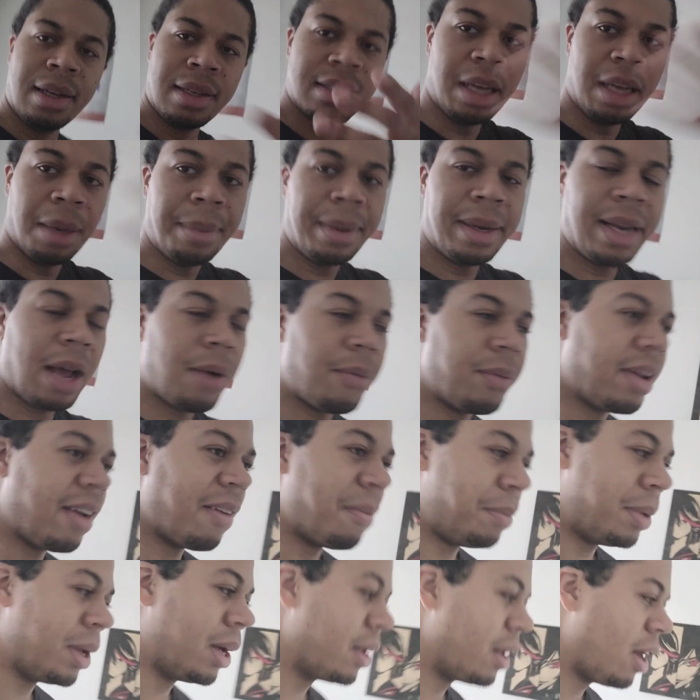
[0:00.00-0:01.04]
Something that we
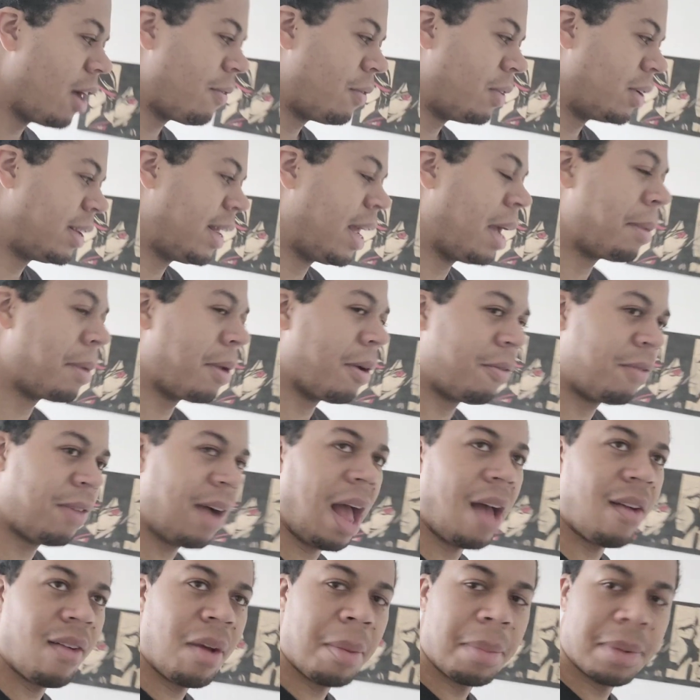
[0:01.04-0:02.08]
have built up for damn near
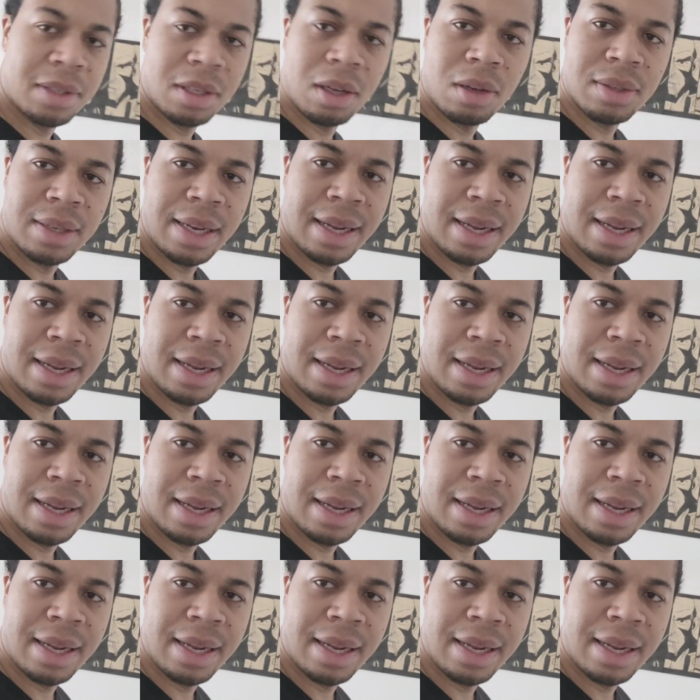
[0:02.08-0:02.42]
5 episodes